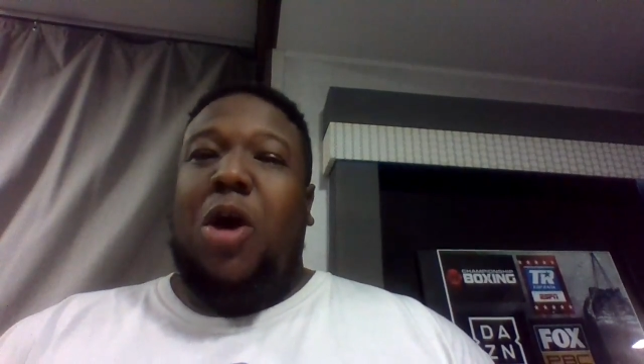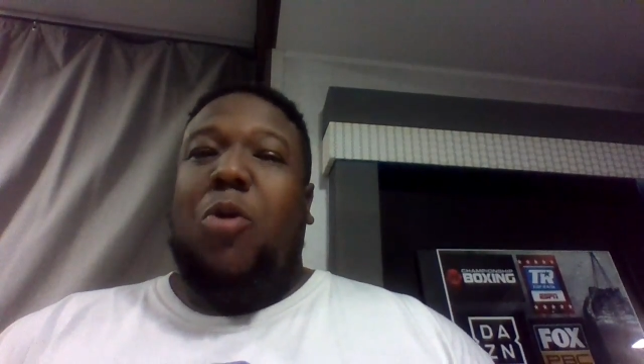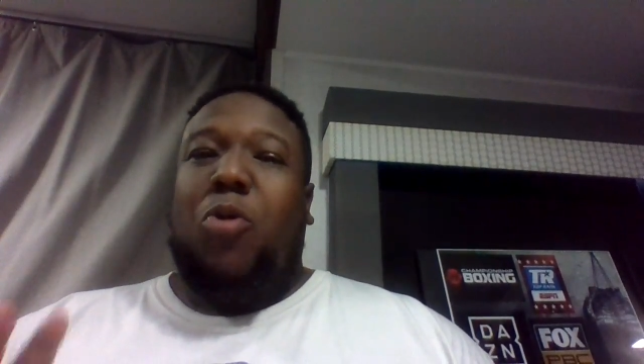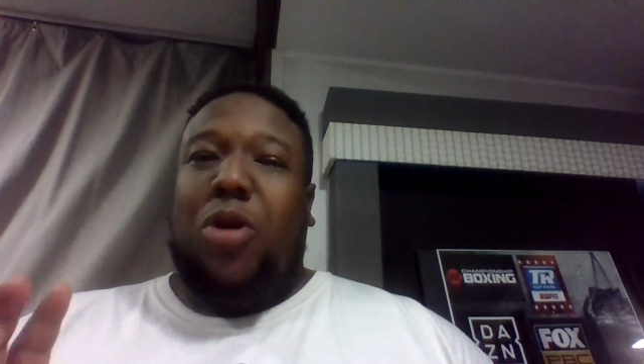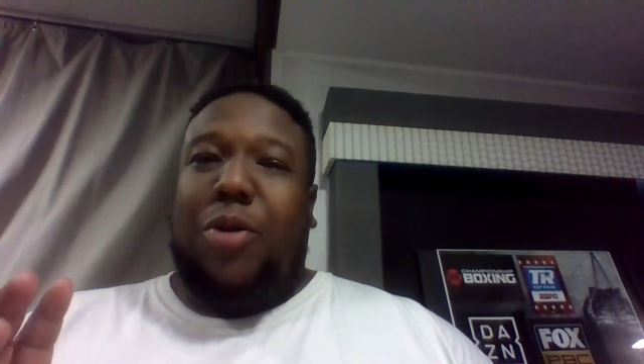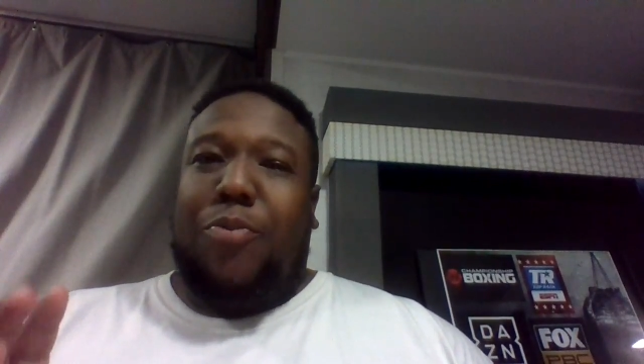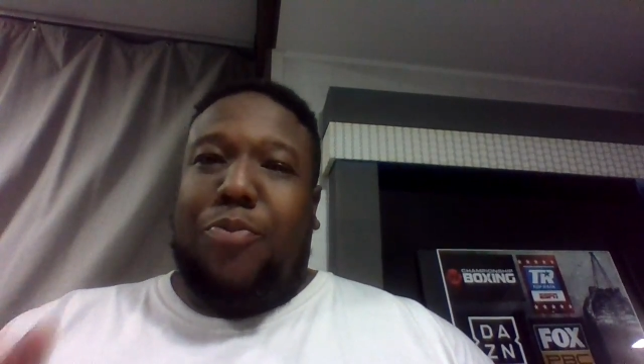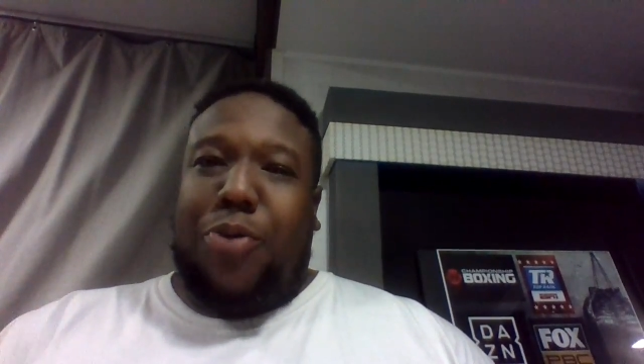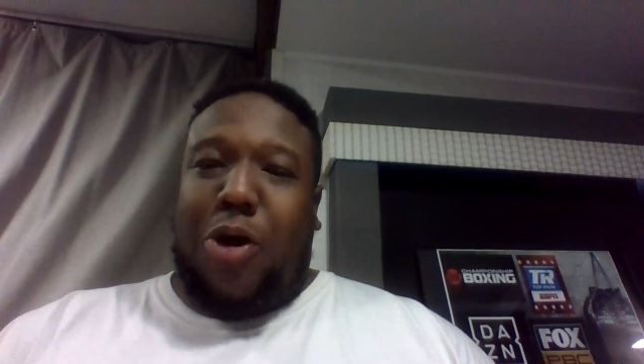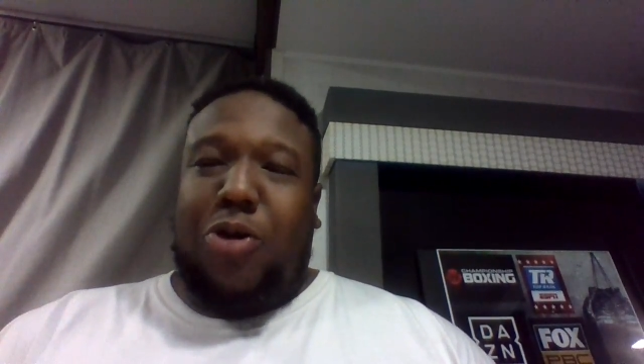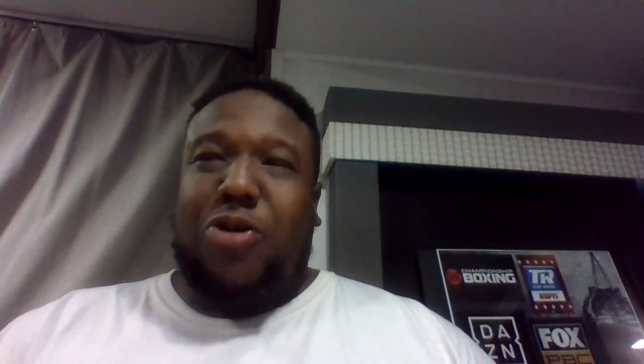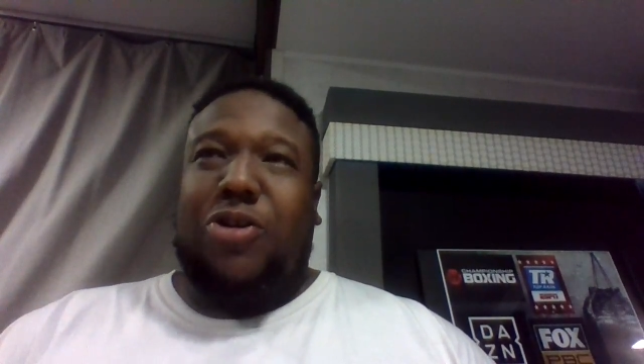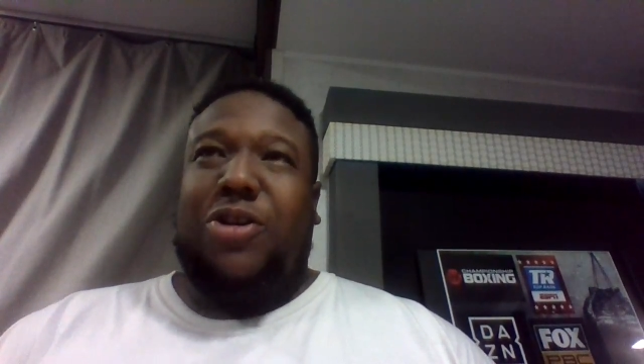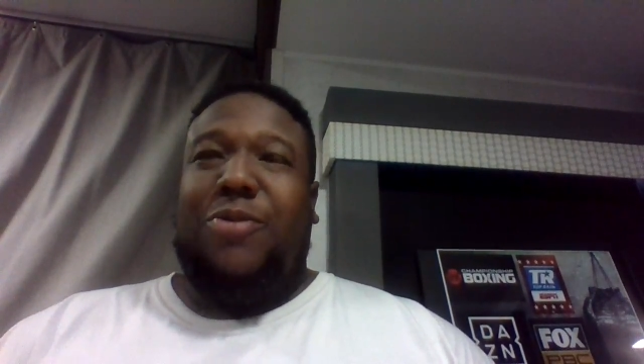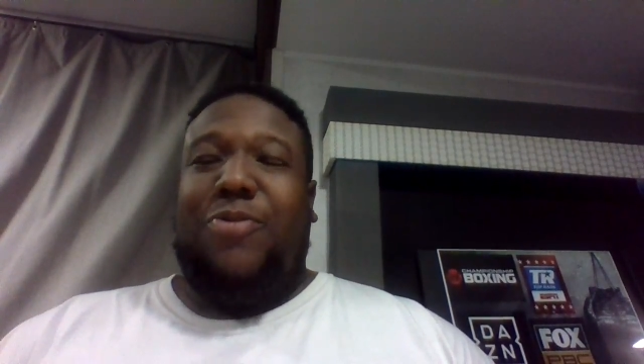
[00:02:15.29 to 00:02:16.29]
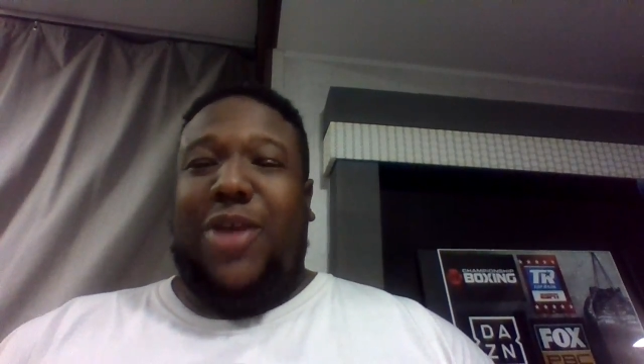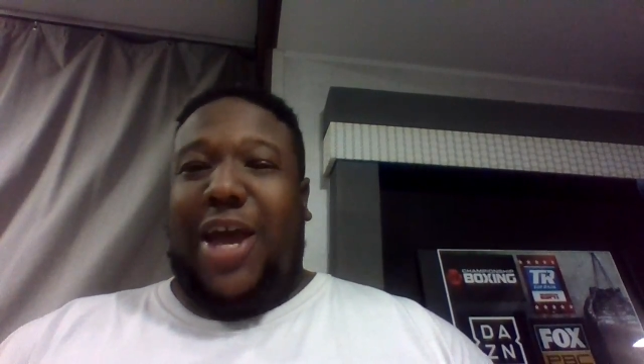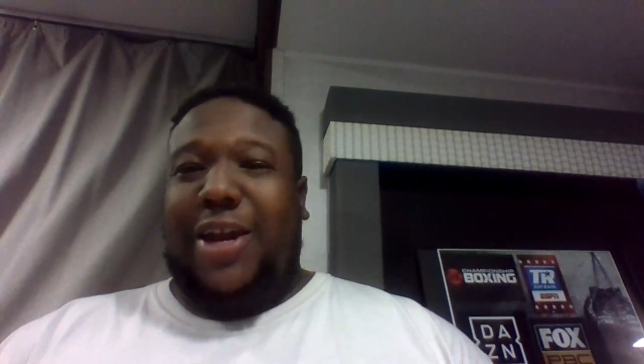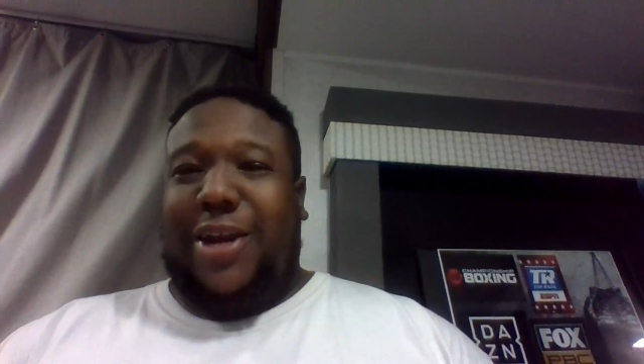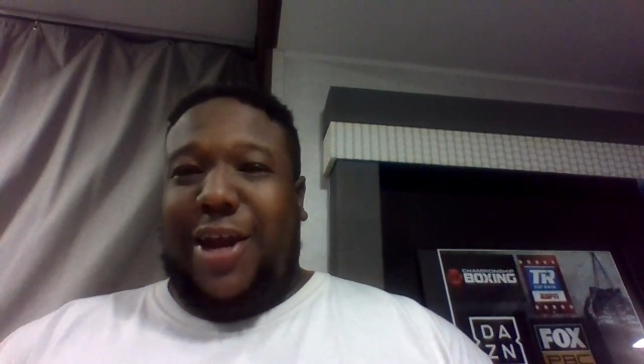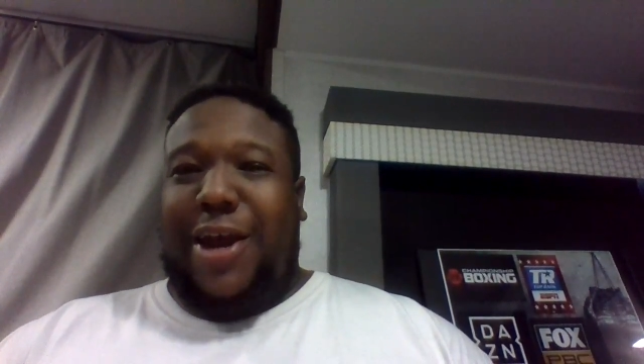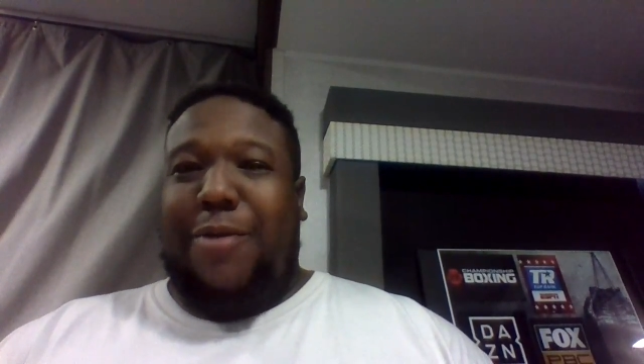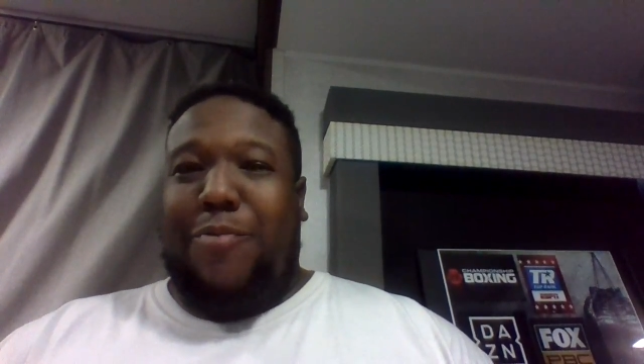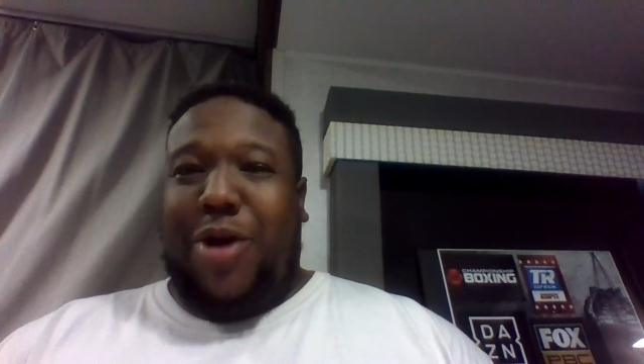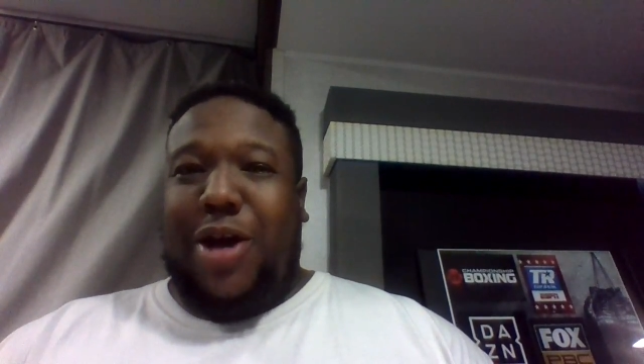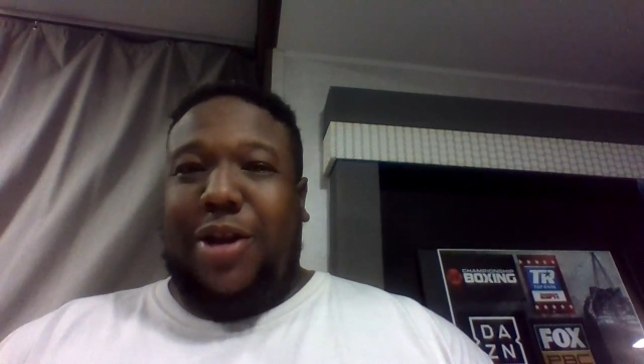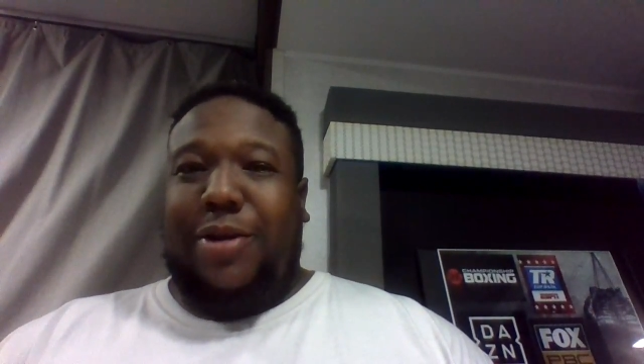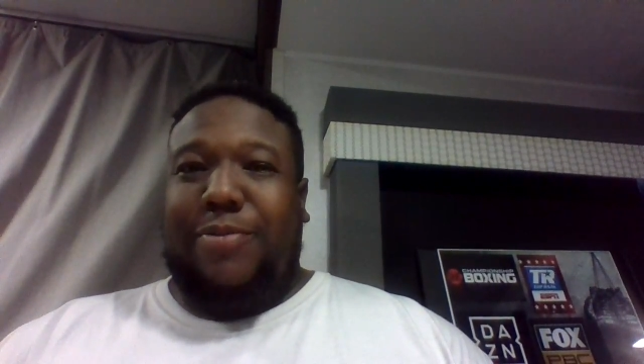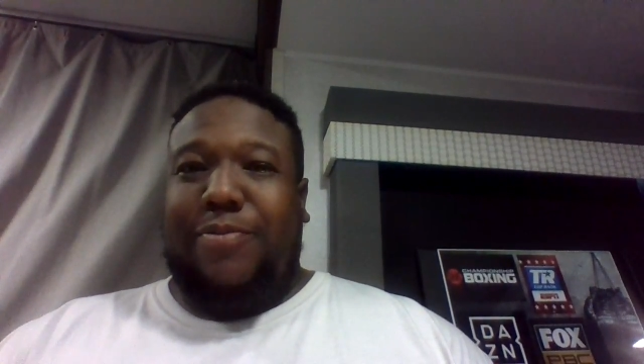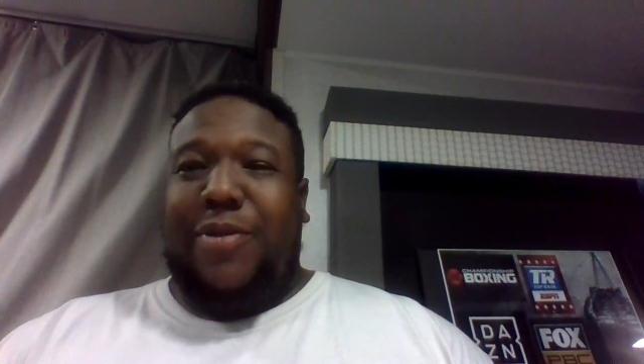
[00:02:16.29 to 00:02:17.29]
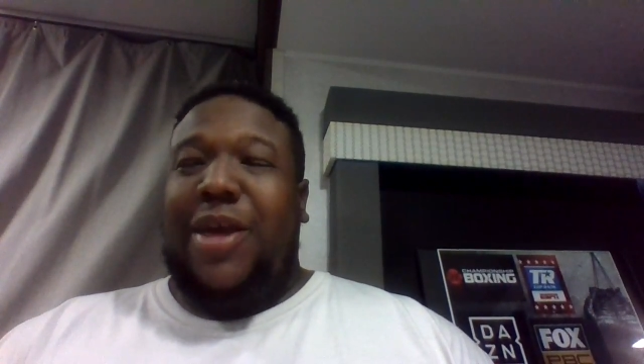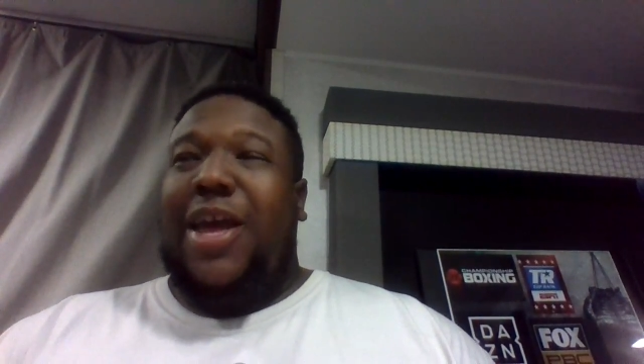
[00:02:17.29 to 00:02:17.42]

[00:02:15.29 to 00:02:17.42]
would have brokered them that damn money